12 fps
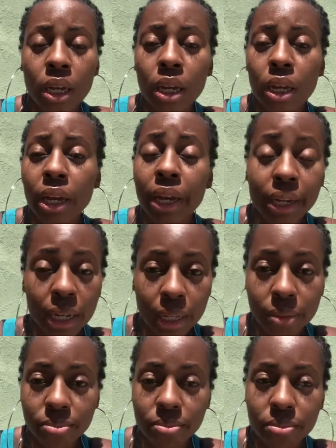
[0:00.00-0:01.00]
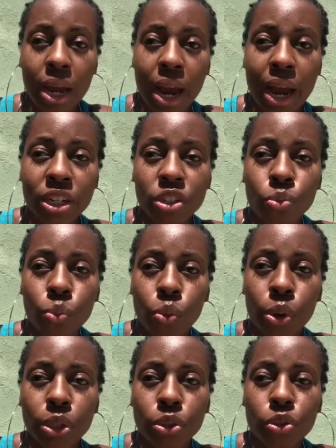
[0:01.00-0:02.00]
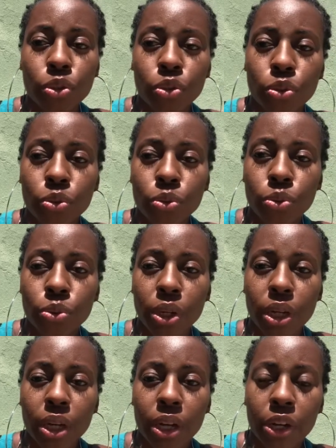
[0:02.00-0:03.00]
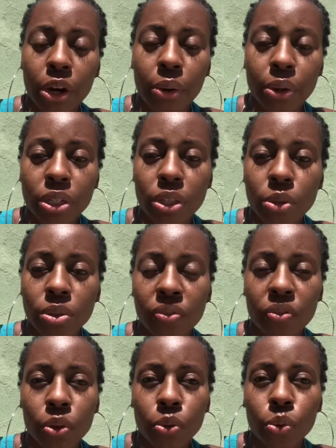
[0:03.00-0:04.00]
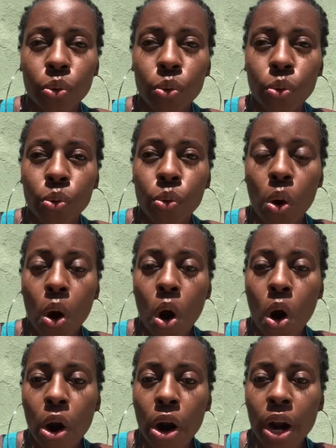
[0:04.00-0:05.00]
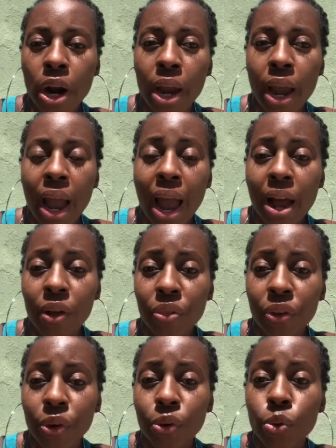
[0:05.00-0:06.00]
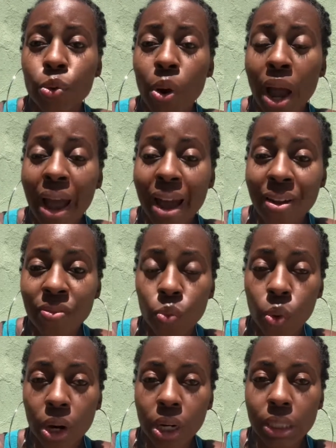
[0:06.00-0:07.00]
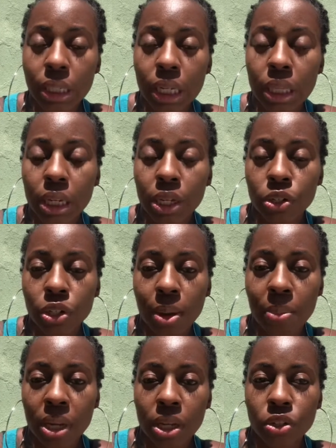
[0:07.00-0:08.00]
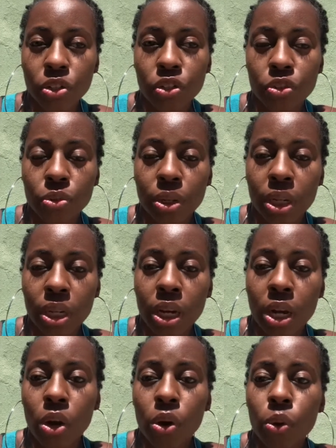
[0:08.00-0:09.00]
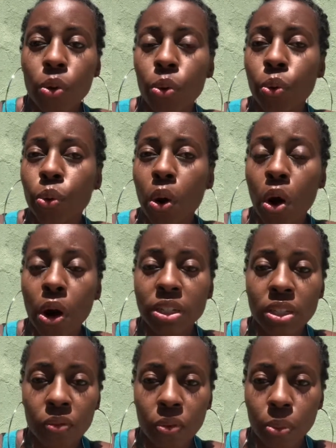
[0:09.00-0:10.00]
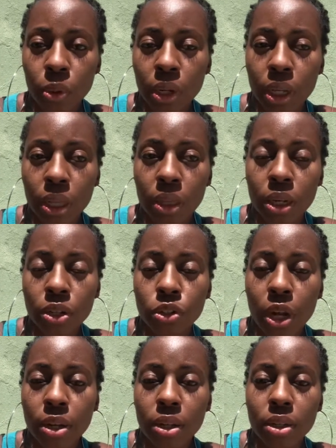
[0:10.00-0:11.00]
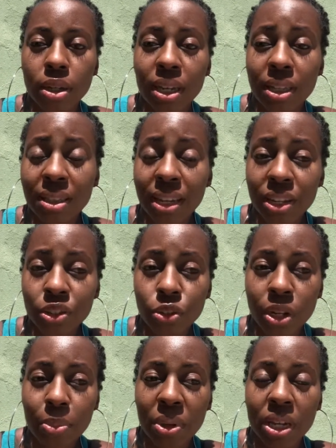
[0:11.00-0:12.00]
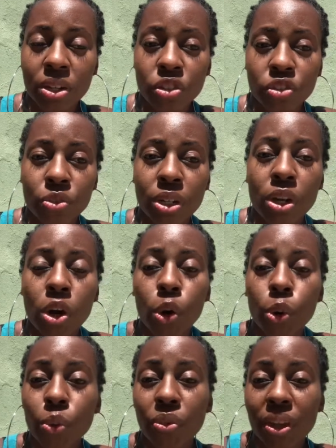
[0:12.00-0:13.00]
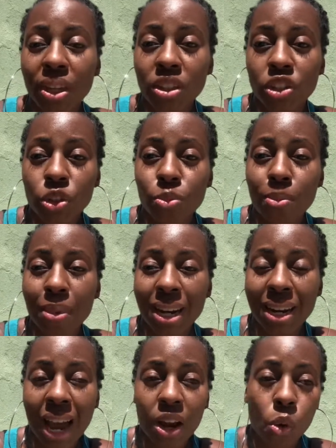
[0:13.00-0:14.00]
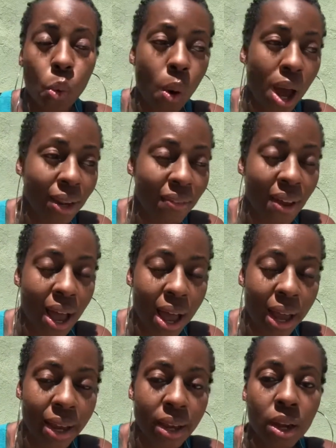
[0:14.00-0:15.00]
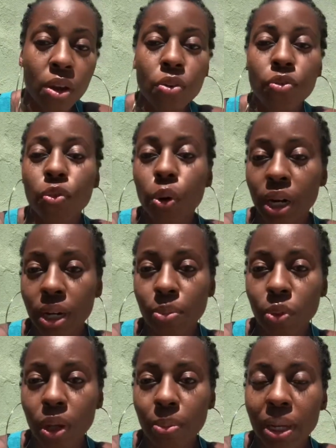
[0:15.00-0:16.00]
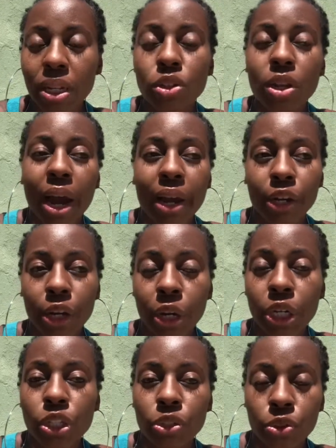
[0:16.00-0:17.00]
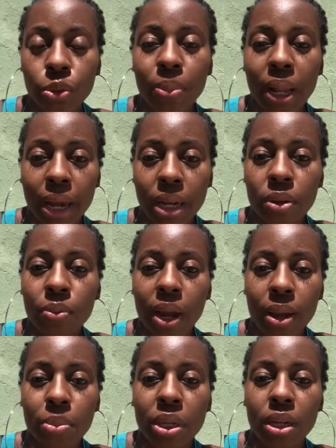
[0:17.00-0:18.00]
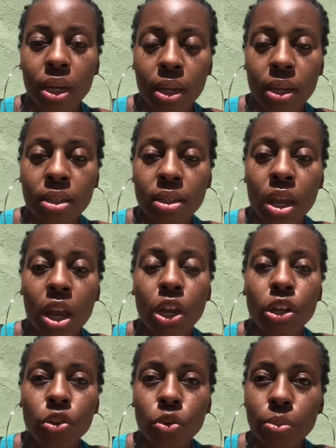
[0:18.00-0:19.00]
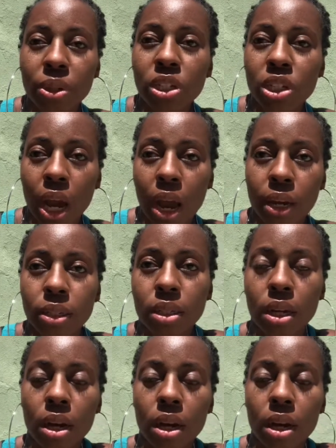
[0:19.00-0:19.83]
income. I just want to encourage those of you who are out there who have worked in the entertainment industry, who are self-employed in the entertainment industry, who think that you may not qualify for unemployment. I encourage you to apply anyway, because you will be shocked.